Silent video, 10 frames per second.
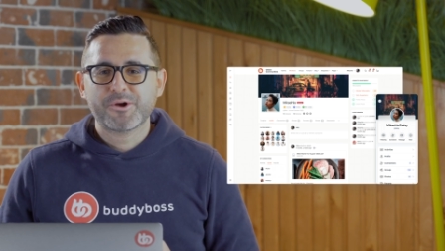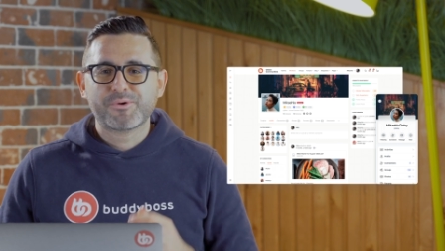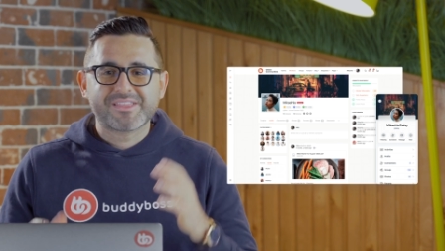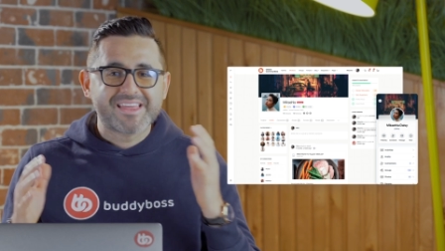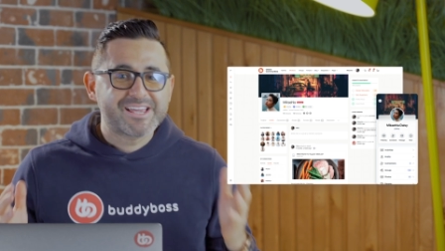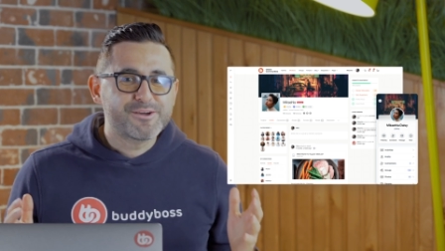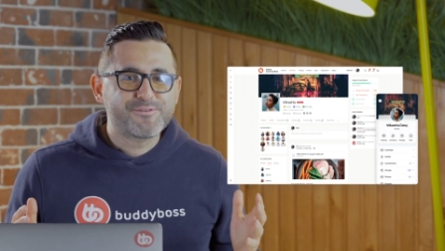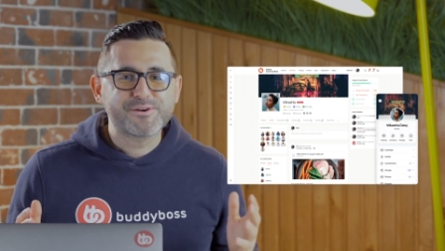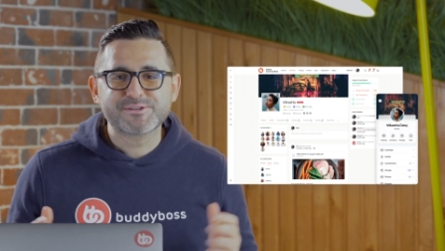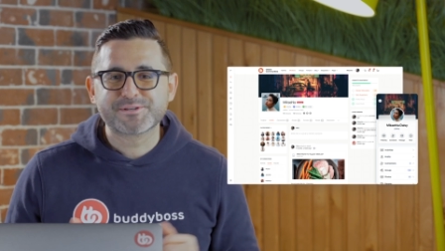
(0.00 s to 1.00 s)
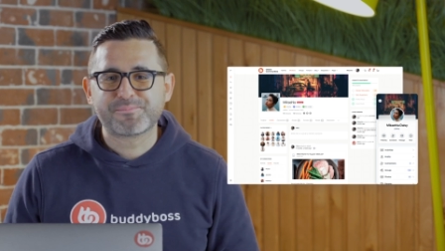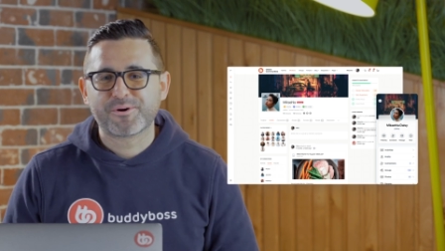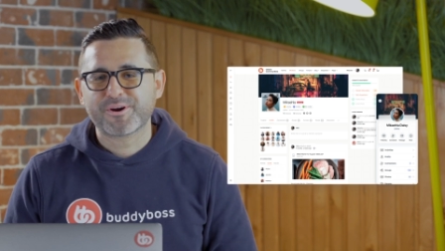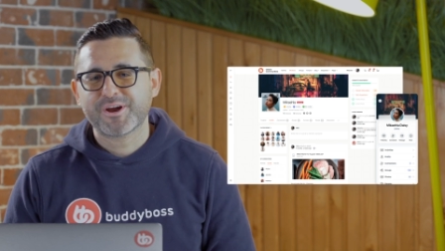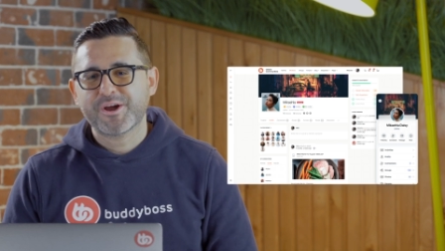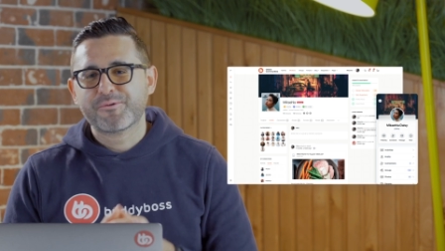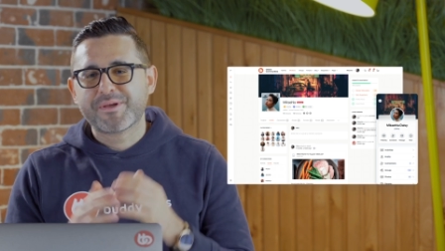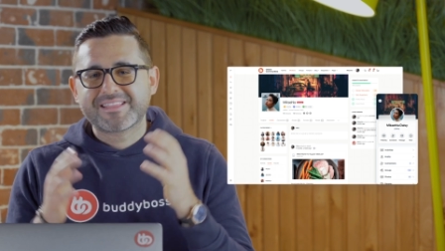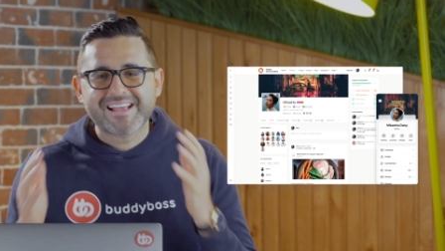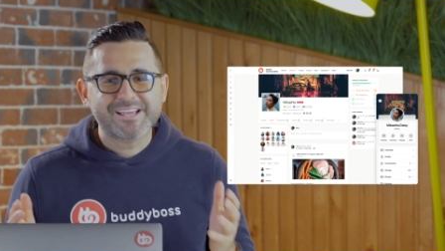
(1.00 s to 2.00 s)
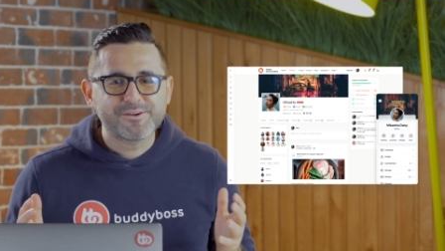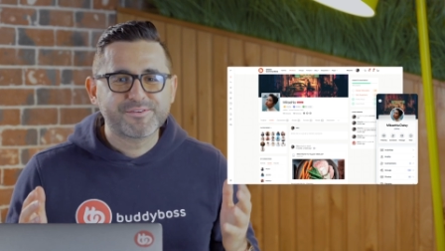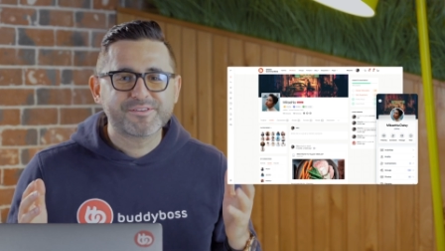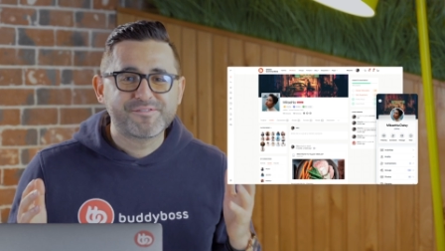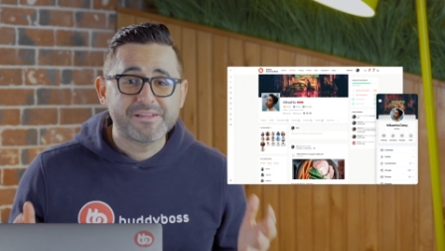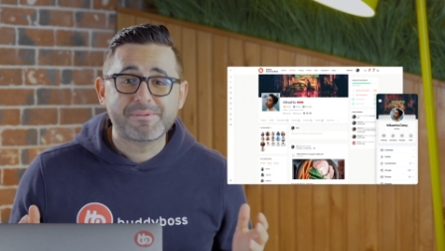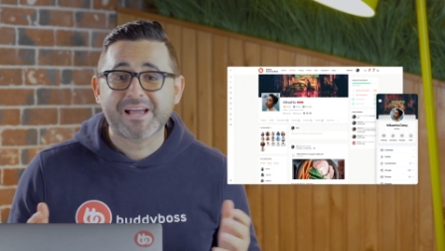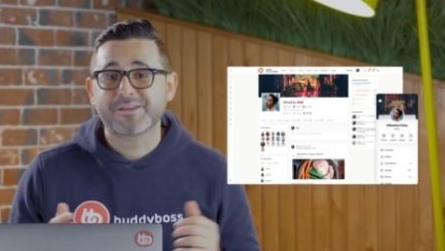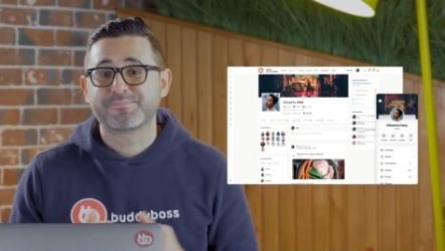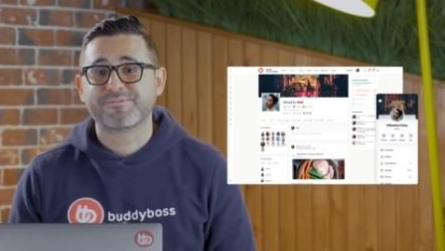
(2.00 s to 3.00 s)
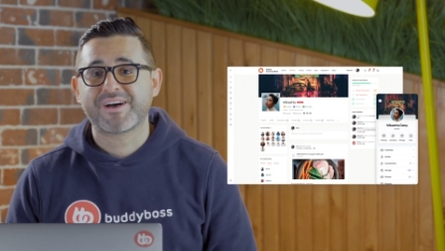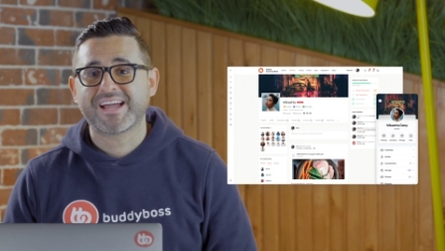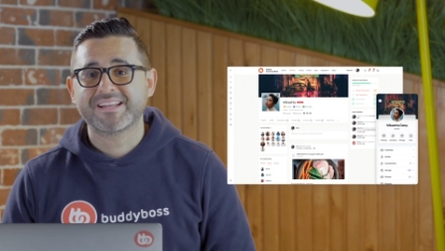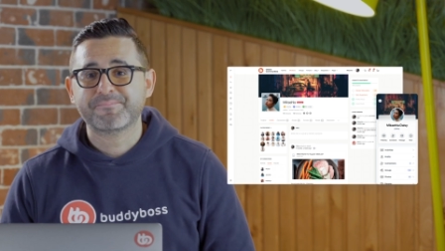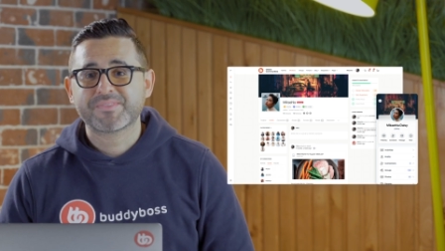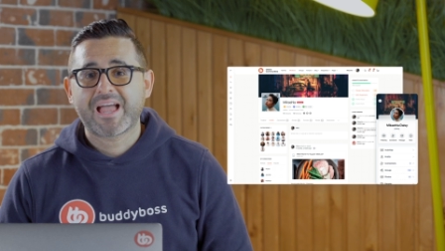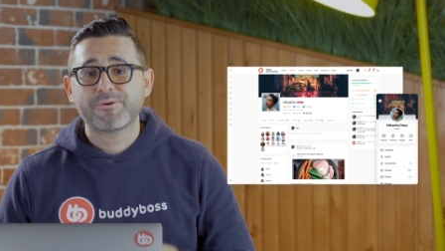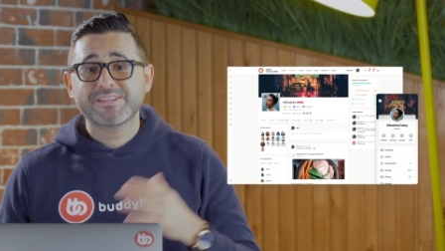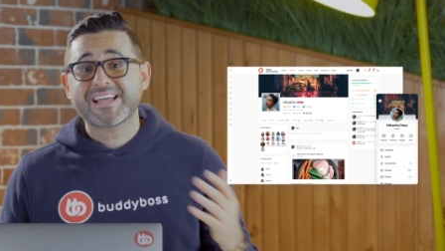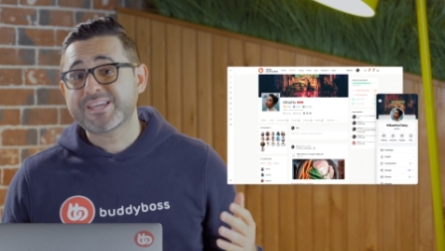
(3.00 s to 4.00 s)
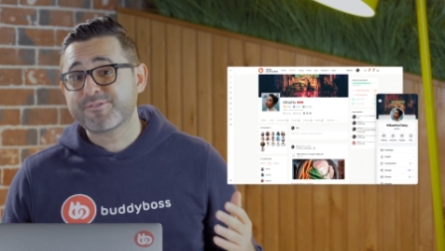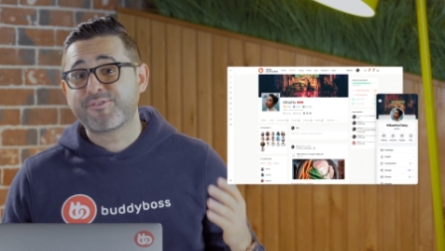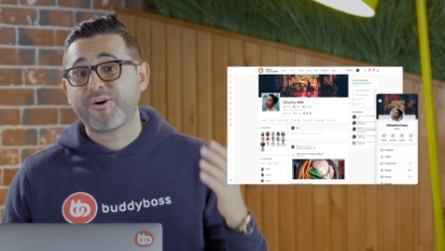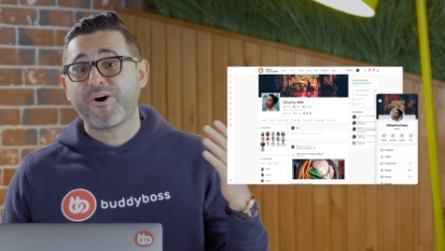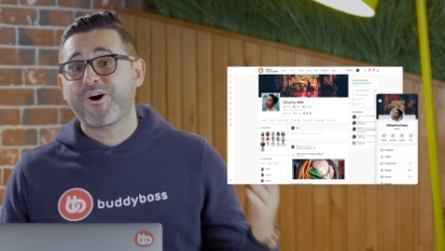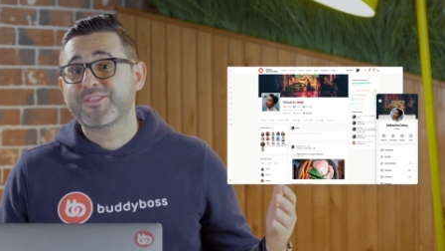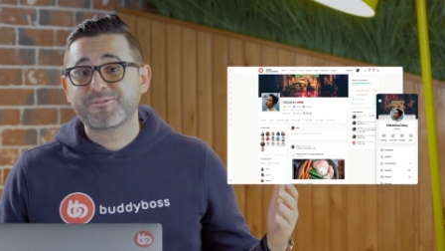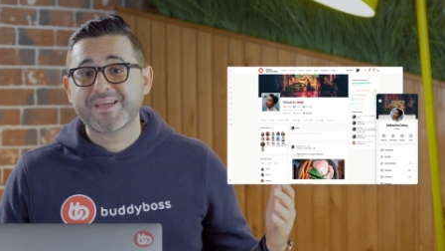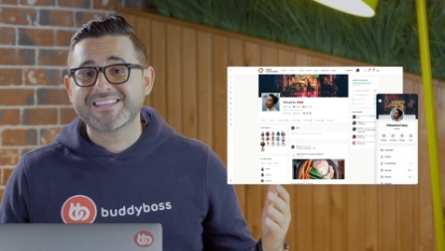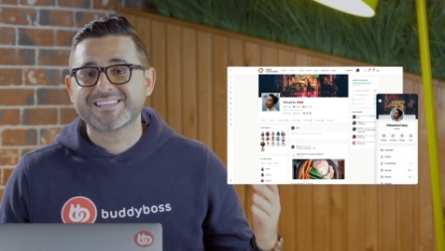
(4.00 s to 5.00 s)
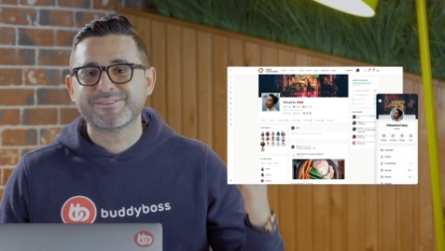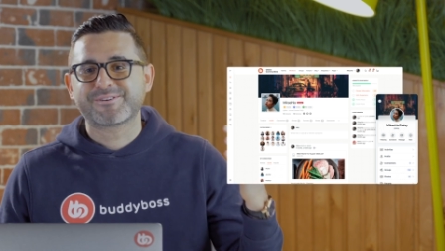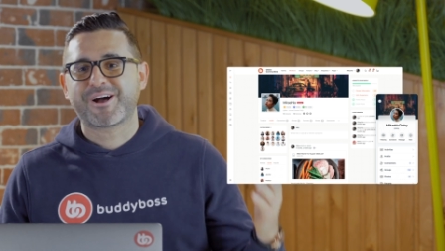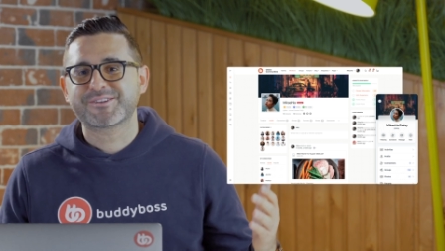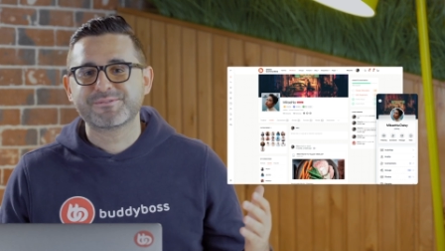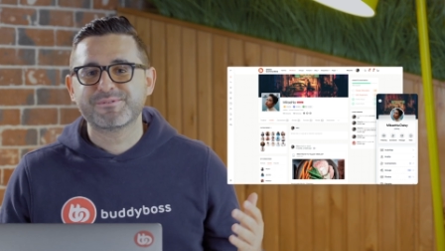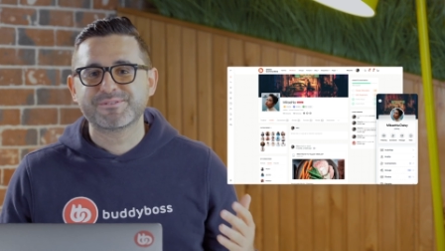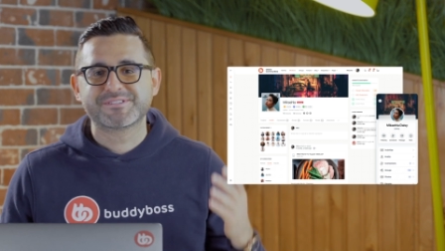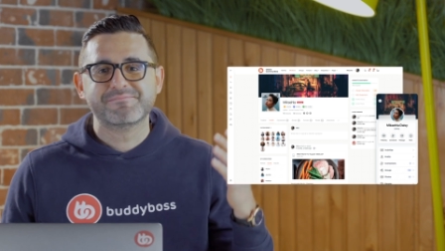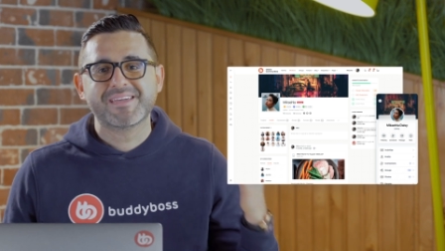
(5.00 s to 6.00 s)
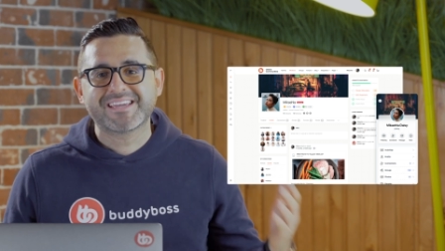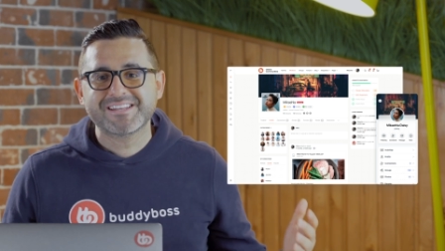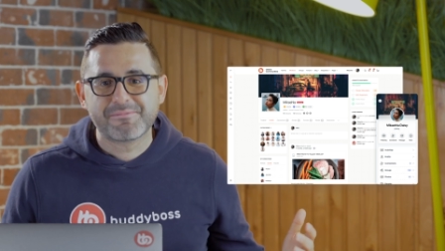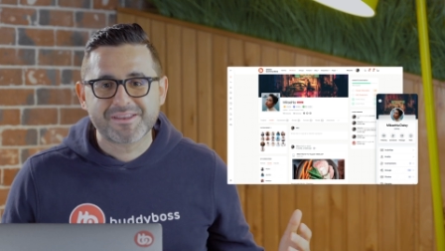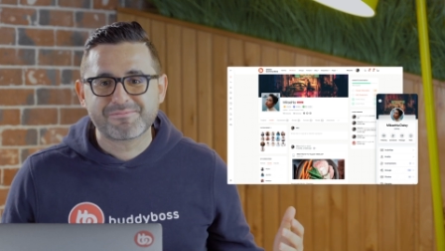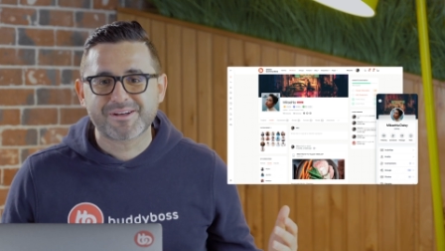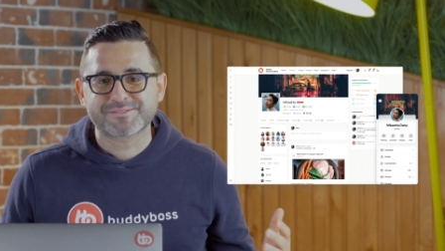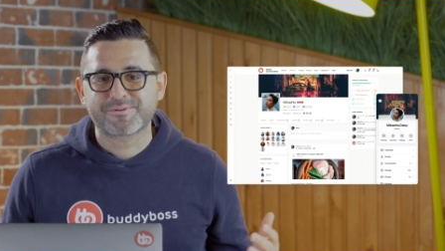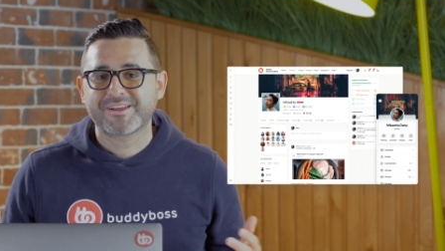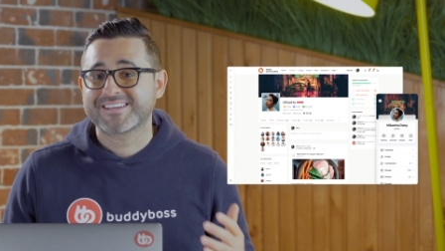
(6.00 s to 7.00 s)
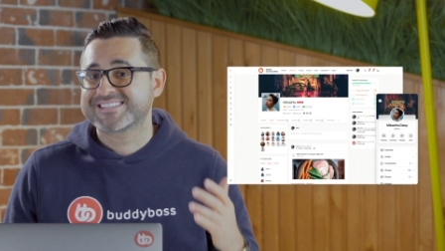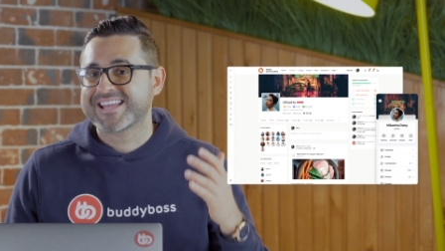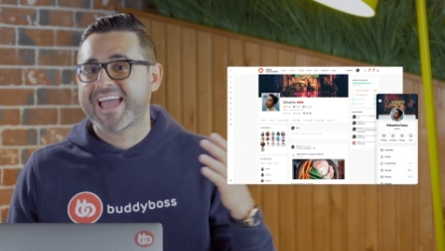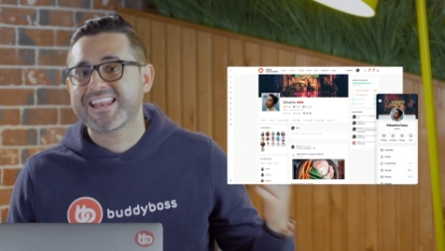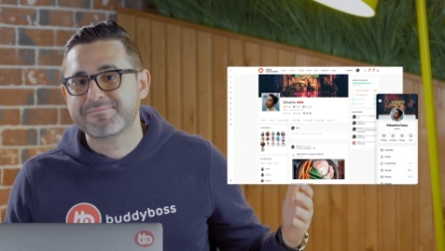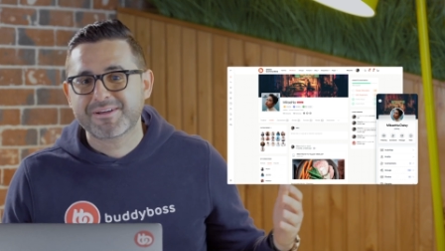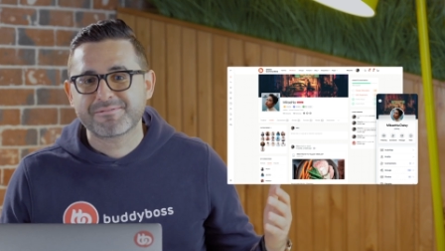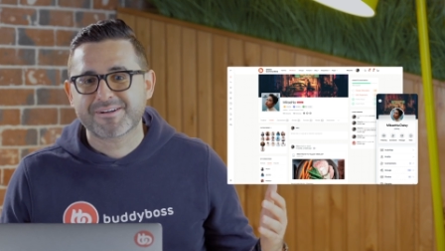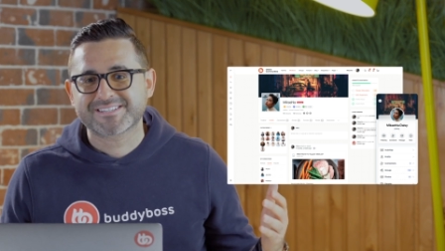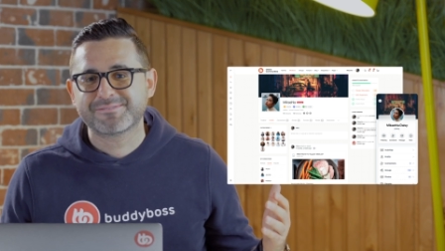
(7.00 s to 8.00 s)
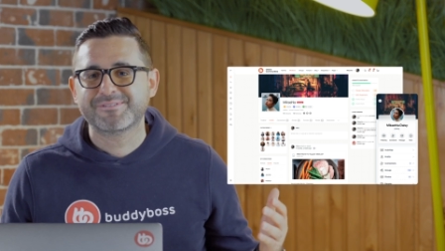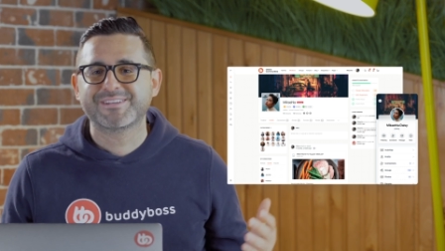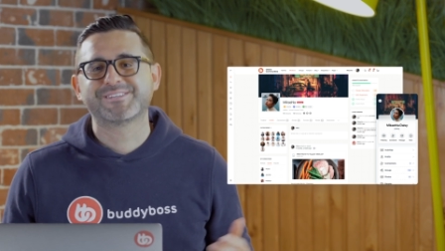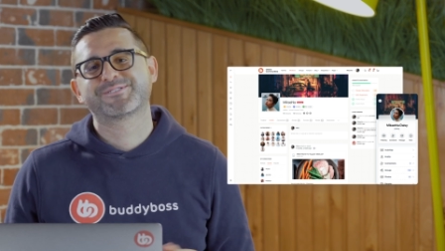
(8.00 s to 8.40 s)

We thank you for your support, we thank you for the feedback you provide, and we thank you for all the ways that you contribute to making the BuddyBoss products and the BuddyBoss community